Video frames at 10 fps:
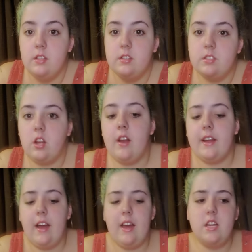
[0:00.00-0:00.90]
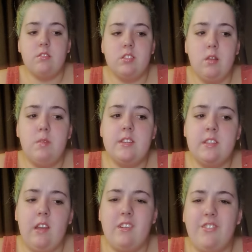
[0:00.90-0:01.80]
Sorry, guys. For some
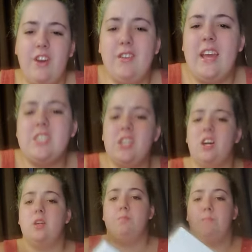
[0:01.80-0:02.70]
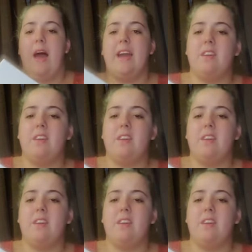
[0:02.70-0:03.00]
reason, there was foundation on the back